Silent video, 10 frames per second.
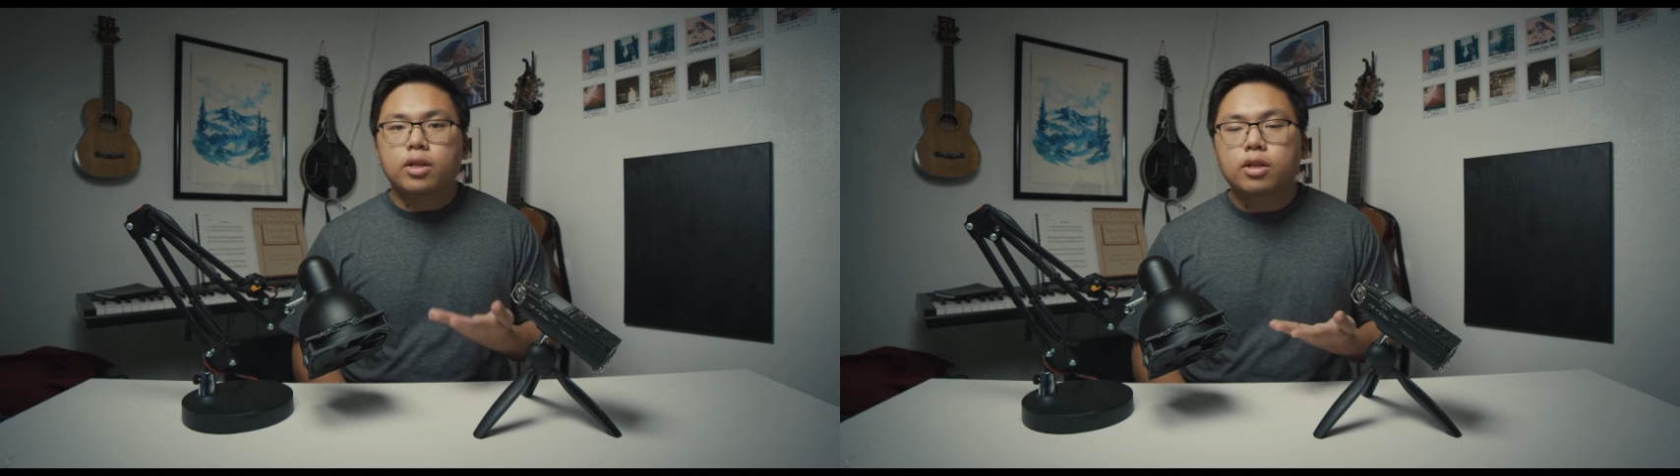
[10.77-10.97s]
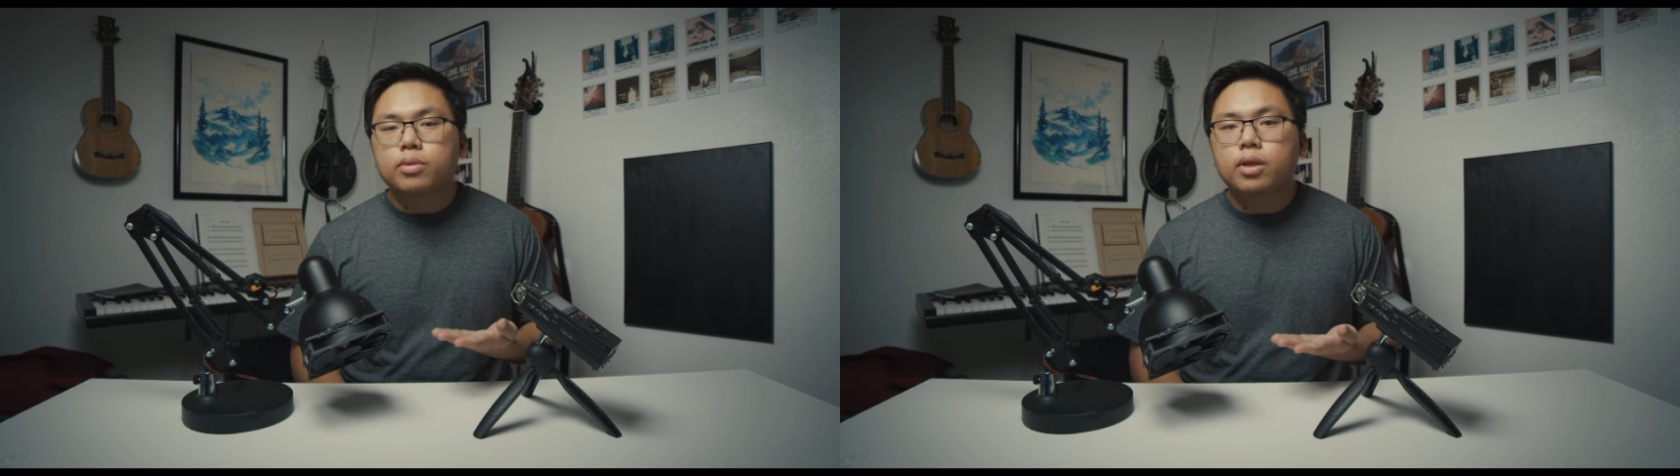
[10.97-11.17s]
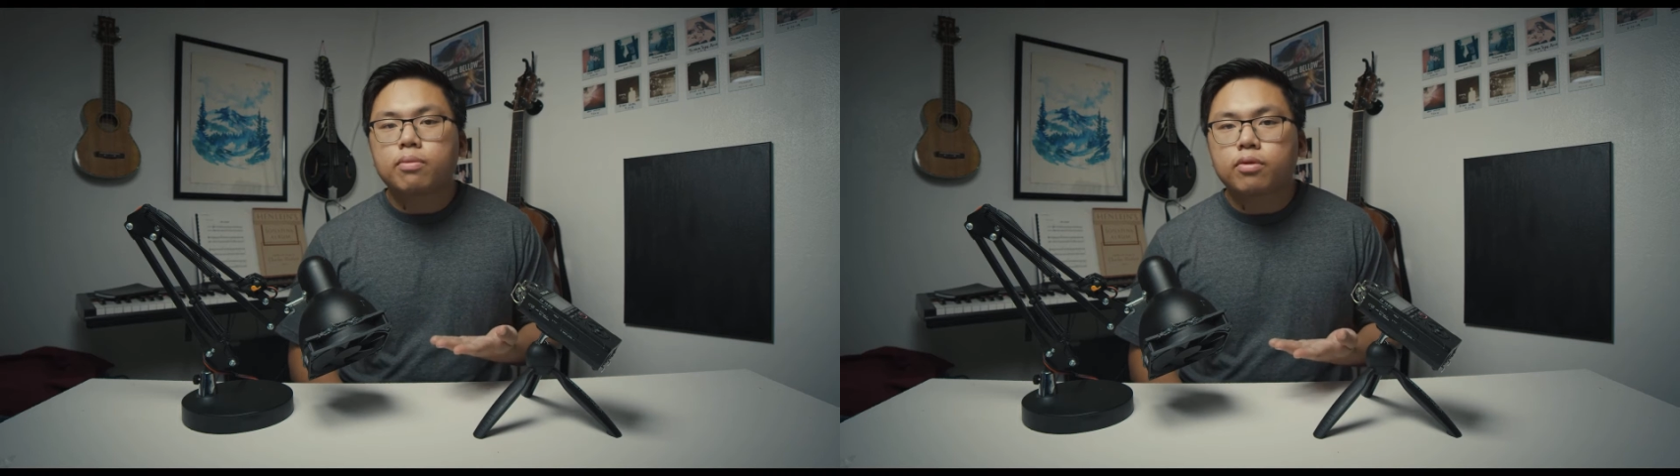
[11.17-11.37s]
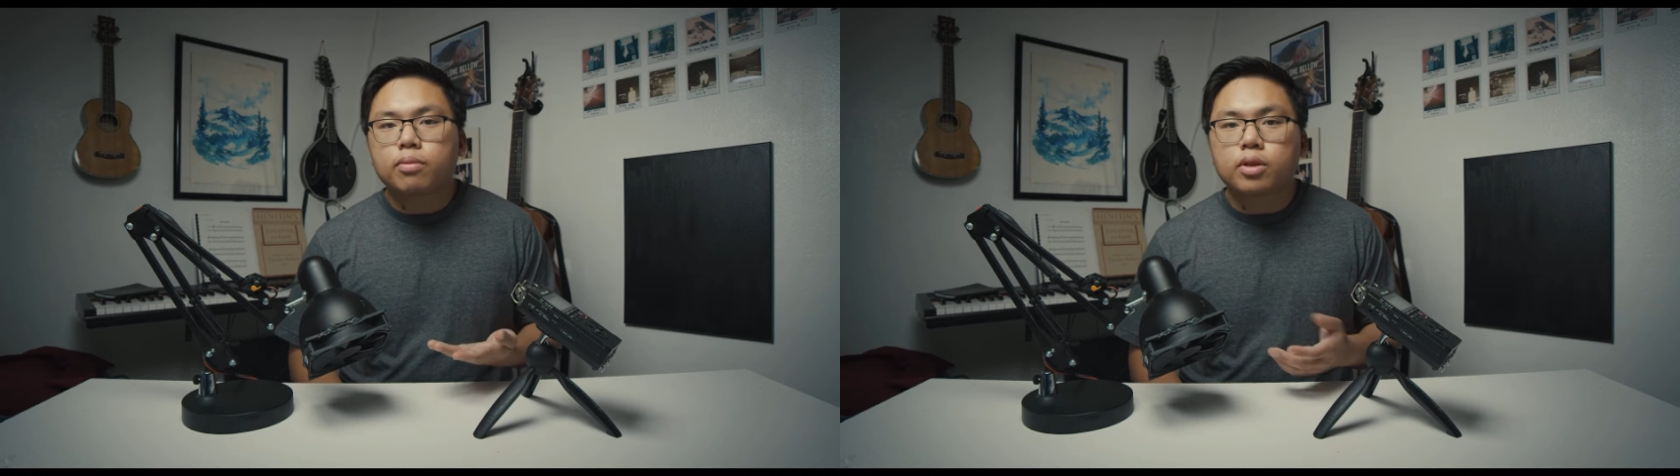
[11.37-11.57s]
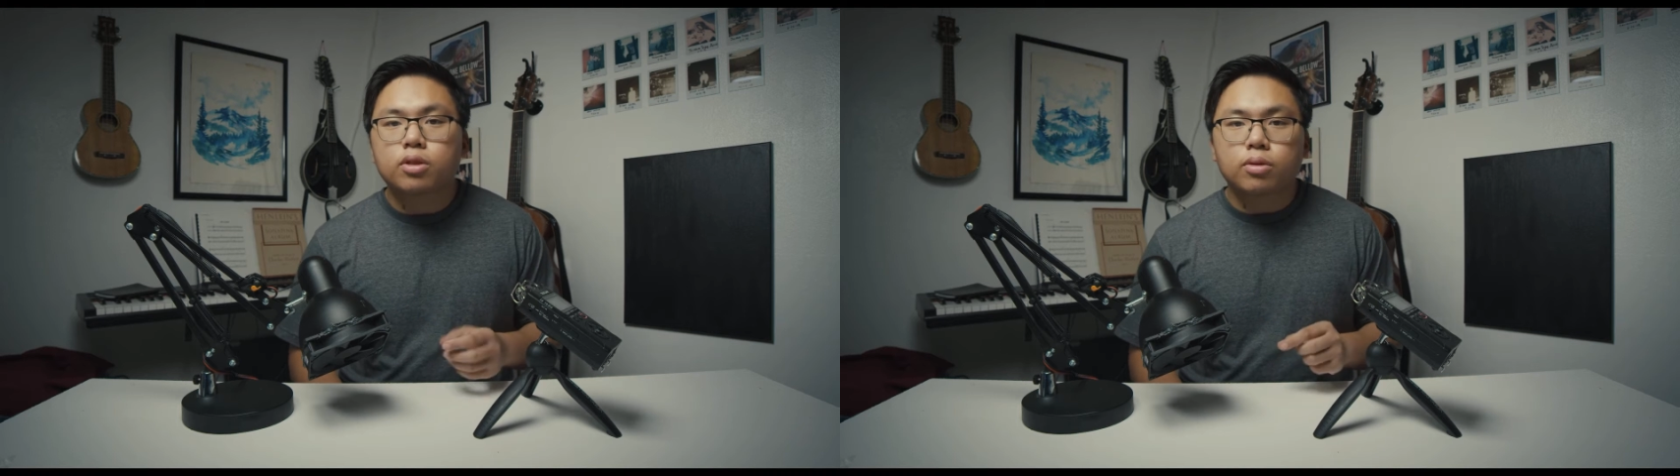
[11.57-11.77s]
comes up from
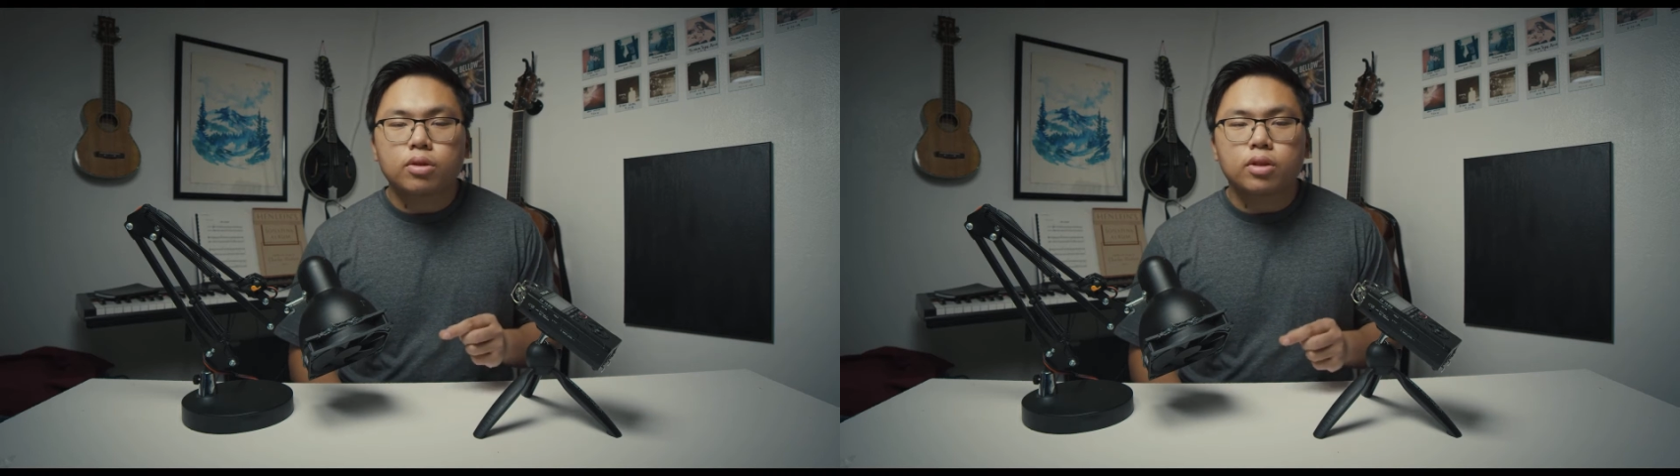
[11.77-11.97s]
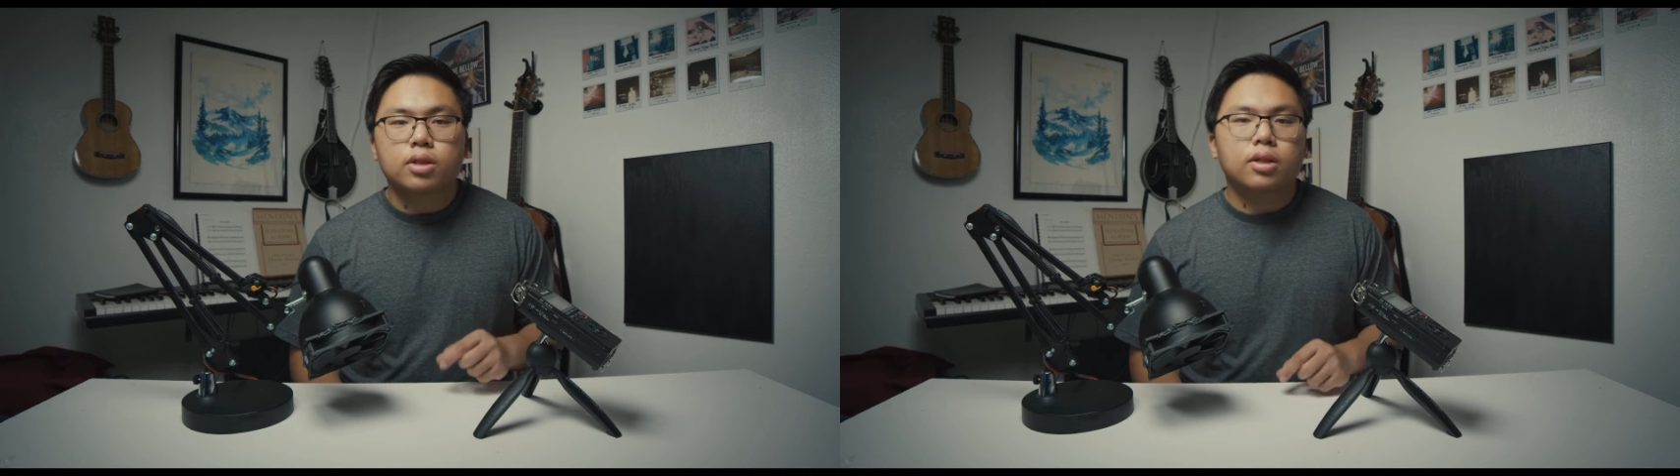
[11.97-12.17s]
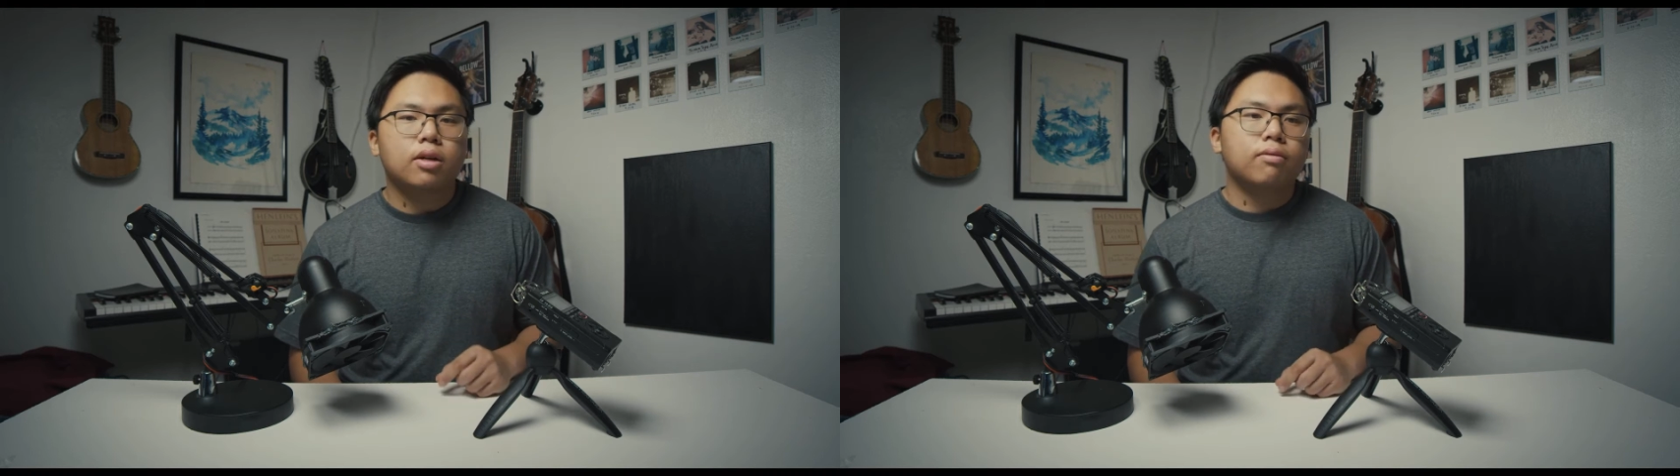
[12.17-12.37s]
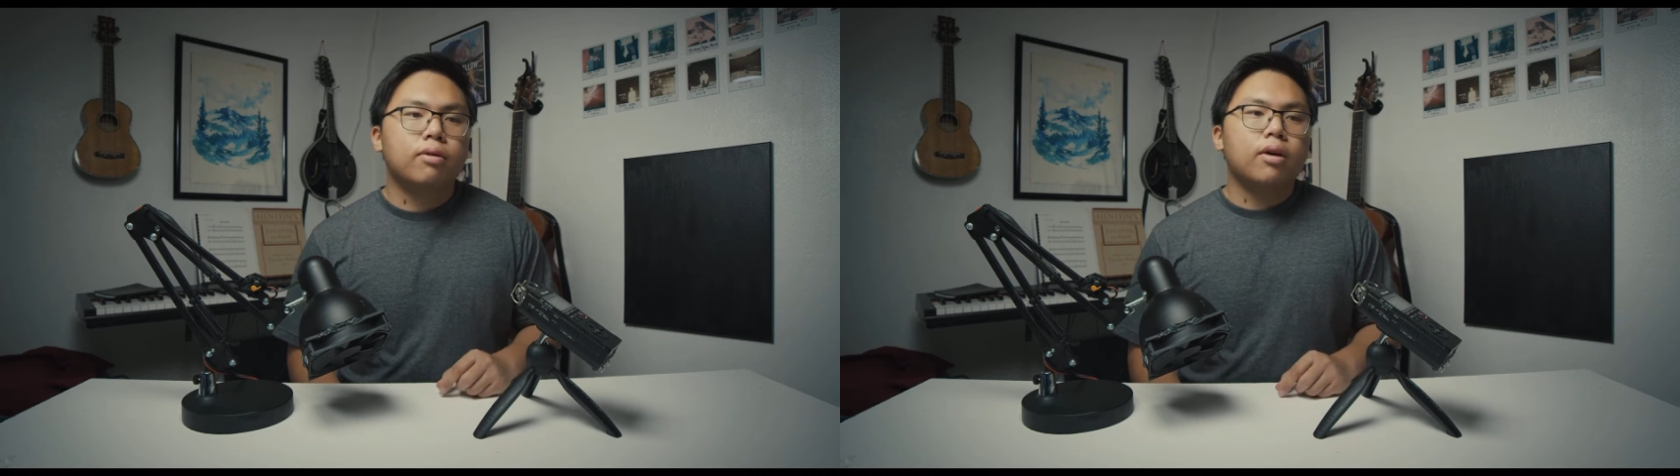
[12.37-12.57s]
the solder itself.